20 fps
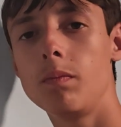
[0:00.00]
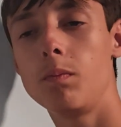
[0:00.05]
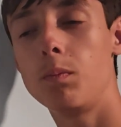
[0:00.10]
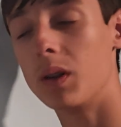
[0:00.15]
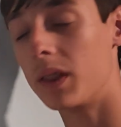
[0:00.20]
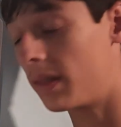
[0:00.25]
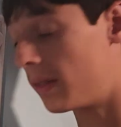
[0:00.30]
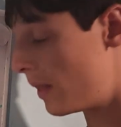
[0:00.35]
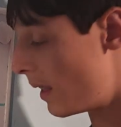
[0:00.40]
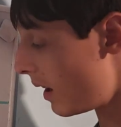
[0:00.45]

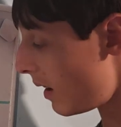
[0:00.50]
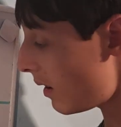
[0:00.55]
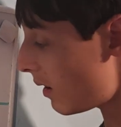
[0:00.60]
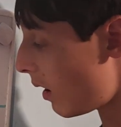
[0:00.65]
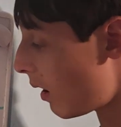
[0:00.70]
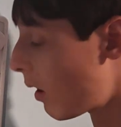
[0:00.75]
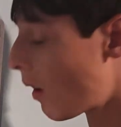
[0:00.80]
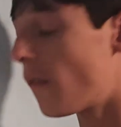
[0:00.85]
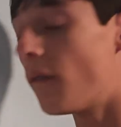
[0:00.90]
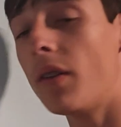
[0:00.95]
But this
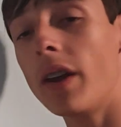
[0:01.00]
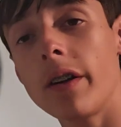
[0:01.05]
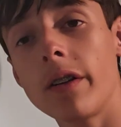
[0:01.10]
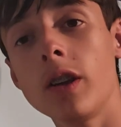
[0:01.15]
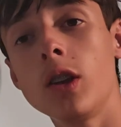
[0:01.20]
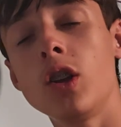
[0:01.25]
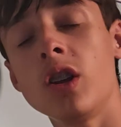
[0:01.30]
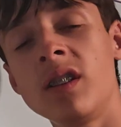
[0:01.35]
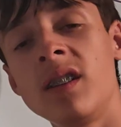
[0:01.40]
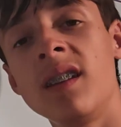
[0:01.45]
is a
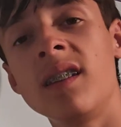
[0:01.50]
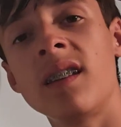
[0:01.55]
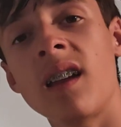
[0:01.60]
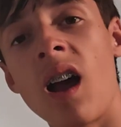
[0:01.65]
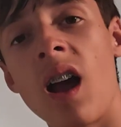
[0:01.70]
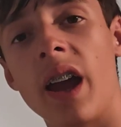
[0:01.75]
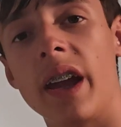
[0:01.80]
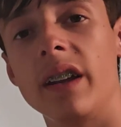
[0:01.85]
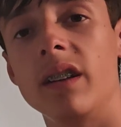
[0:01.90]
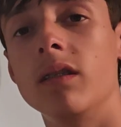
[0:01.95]
very good
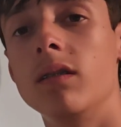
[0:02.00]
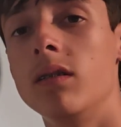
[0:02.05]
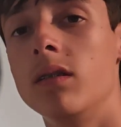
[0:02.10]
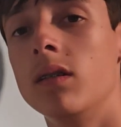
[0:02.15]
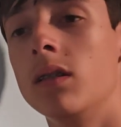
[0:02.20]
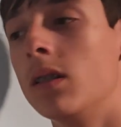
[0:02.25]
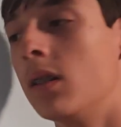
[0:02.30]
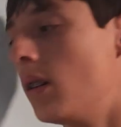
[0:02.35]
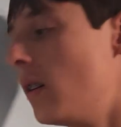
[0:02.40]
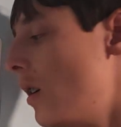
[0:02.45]
design.
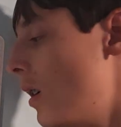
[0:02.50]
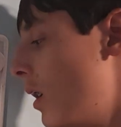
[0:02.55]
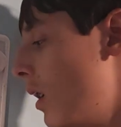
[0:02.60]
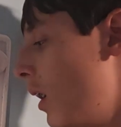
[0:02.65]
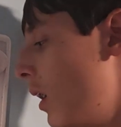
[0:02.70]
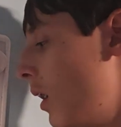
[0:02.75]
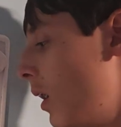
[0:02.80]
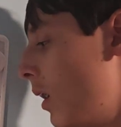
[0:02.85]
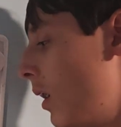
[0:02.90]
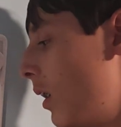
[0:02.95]

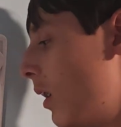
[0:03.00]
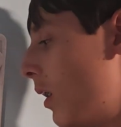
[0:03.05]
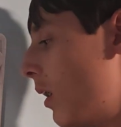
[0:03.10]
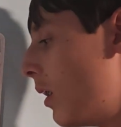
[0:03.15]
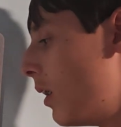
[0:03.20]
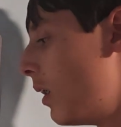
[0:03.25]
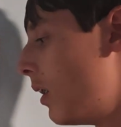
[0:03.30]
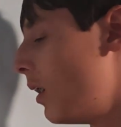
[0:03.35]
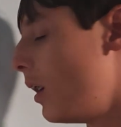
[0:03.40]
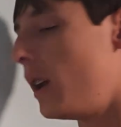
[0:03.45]

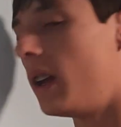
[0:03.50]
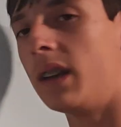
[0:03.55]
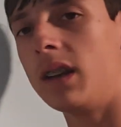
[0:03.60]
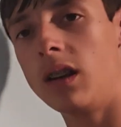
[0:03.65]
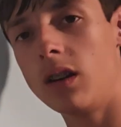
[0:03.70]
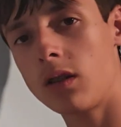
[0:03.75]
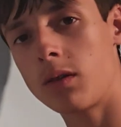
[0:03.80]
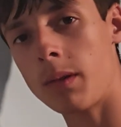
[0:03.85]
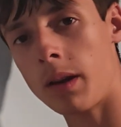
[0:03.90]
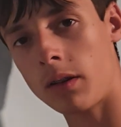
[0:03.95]
And
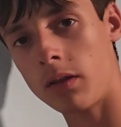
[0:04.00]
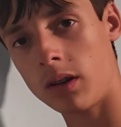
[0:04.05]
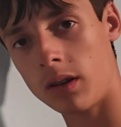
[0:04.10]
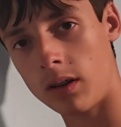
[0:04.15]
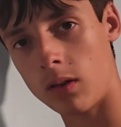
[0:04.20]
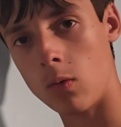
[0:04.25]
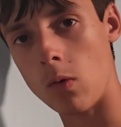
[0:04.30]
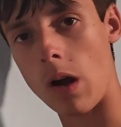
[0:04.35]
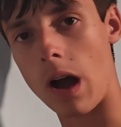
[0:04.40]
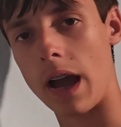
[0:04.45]
here's my
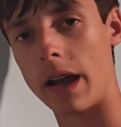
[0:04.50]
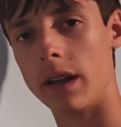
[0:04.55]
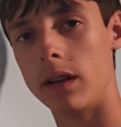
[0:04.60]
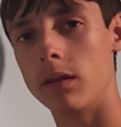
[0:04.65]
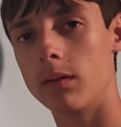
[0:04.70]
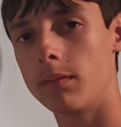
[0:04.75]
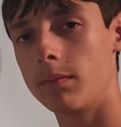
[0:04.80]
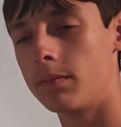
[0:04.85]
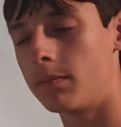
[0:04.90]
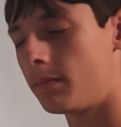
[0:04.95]
reason why.
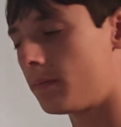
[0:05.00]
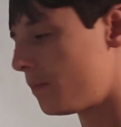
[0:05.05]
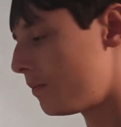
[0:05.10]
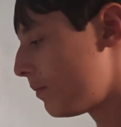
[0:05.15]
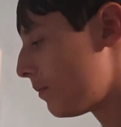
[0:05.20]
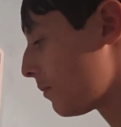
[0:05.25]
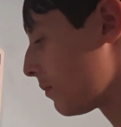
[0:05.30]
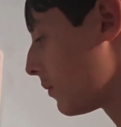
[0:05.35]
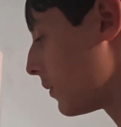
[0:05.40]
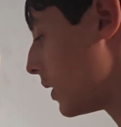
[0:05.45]

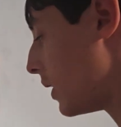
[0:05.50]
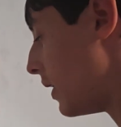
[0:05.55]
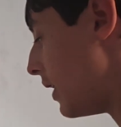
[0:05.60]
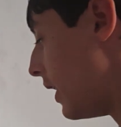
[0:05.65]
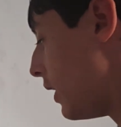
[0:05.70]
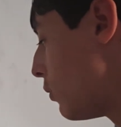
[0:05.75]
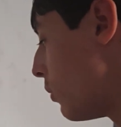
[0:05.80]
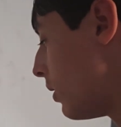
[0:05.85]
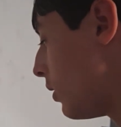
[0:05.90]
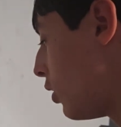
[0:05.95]

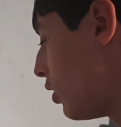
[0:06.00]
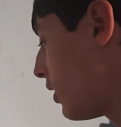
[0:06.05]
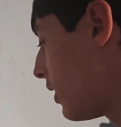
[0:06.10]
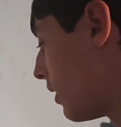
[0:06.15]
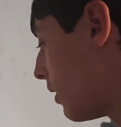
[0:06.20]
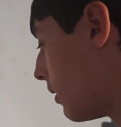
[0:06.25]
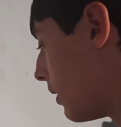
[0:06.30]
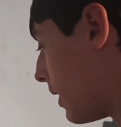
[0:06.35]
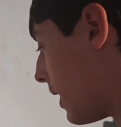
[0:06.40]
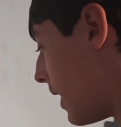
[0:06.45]
Take one
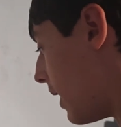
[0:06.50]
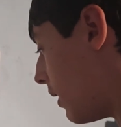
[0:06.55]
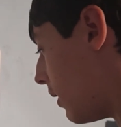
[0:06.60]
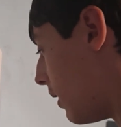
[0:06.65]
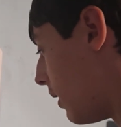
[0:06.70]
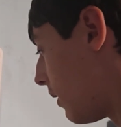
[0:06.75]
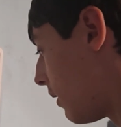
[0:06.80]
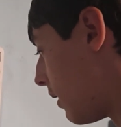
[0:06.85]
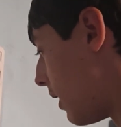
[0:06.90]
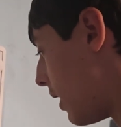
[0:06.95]
look at
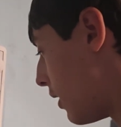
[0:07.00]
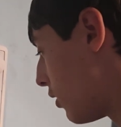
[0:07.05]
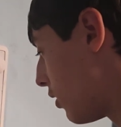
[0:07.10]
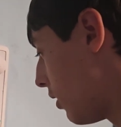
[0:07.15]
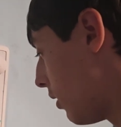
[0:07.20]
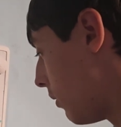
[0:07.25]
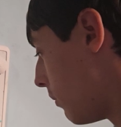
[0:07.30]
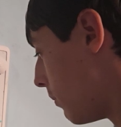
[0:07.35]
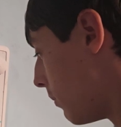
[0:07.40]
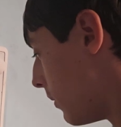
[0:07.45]
this
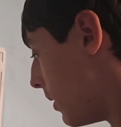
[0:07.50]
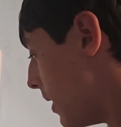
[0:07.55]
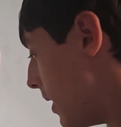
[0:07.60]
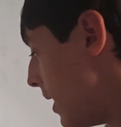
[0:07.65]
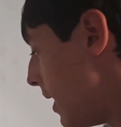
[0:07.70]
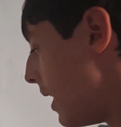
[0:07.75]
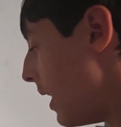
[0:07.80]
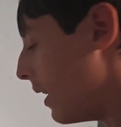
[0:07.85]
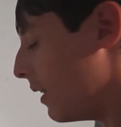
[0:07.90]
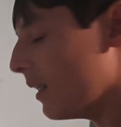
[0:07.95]
letter,
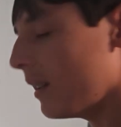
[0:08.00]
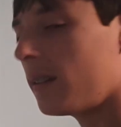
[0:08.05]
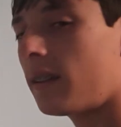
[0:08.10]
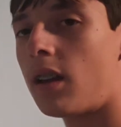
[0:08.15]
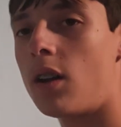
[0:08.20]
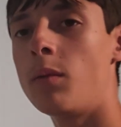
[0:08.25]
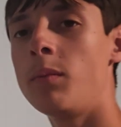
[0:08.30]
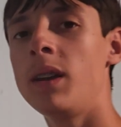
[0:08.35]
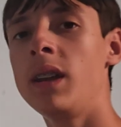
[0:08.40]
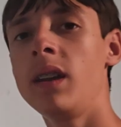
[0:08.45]
and then
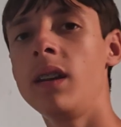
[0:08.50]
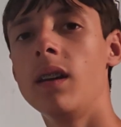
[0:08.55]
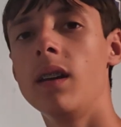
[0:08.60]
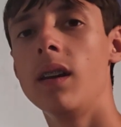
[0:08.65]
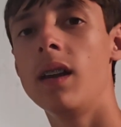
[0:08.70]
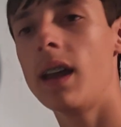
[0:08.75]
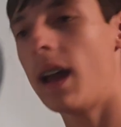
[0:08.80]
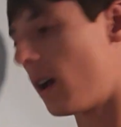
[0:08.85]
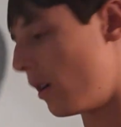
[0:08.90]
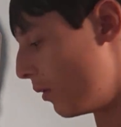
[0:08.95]
tell me
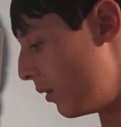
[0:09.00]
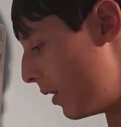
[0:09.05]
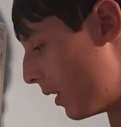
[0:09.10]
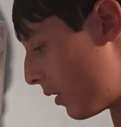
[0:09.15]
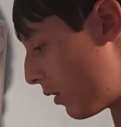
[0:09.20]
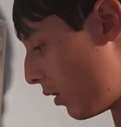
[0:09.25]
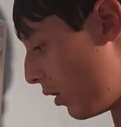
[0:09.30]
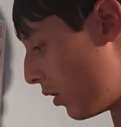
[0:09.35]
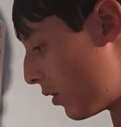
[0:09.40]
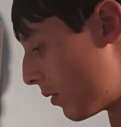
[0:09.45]
how
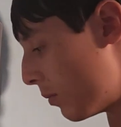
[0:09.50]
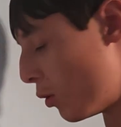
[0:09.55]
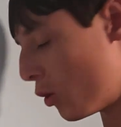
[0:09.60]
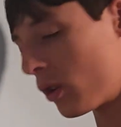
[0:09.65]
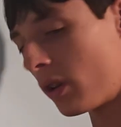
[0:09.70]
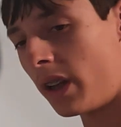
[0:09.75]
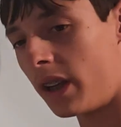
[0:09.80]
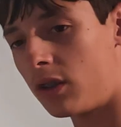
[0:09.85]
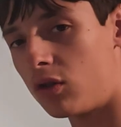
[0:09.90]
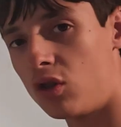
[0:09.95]
this looks
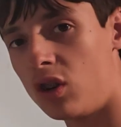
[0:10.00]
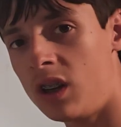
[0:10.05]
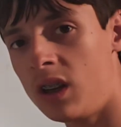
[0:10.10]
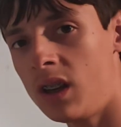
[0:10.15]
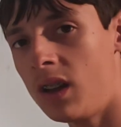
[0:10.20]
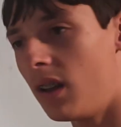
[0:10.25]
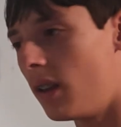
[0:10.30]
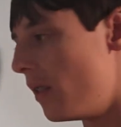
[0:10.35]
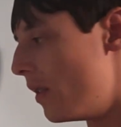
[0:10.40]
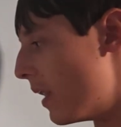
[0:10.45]
more like
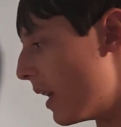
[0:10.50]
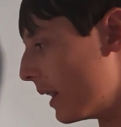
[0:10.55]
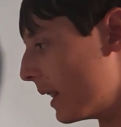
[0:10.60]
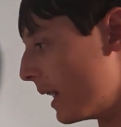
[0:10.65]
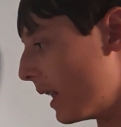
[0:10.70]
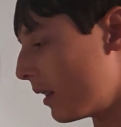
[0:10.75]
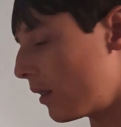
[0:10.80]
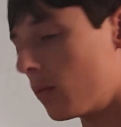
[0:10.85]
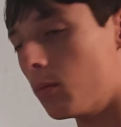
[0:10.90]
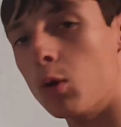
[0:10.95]
G, then
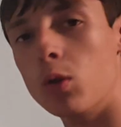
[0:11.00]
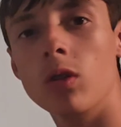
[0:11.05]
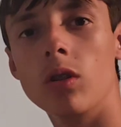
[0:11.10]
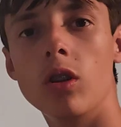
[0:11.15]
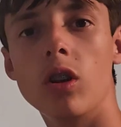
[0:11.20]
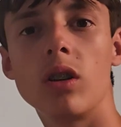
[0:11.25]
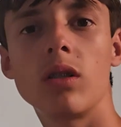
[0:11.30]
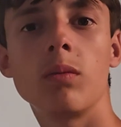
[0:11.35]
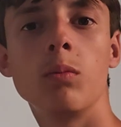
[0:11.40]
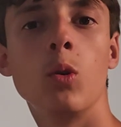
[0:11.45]
this
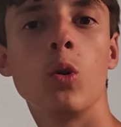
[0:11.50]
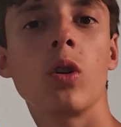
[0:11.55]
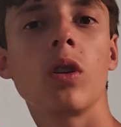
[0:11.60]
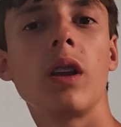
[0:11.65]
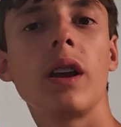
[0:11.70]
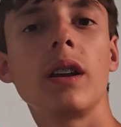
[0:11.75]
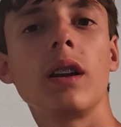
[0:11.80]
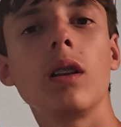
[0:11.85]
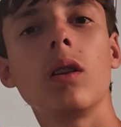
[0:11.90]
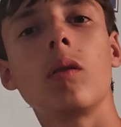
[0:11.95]
looks more
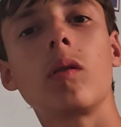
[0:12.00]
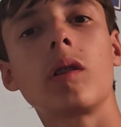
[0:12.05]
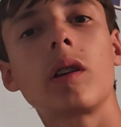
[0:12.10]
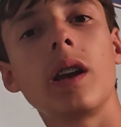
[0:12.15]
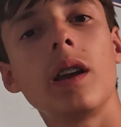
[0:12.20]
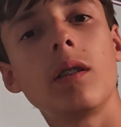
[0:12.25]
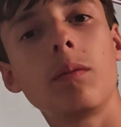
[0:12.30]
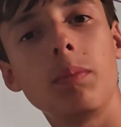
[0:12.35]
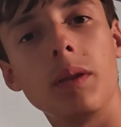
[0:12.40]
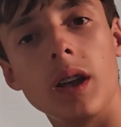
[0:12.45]
like a
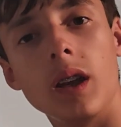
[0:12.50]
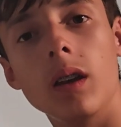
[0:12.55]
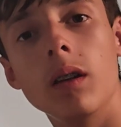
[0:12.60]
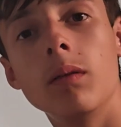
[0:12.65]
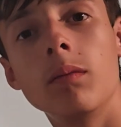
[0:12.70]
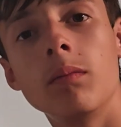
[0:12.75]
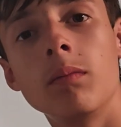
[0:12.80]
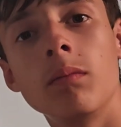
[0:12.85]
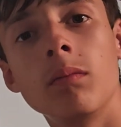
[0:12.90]
lowercase p.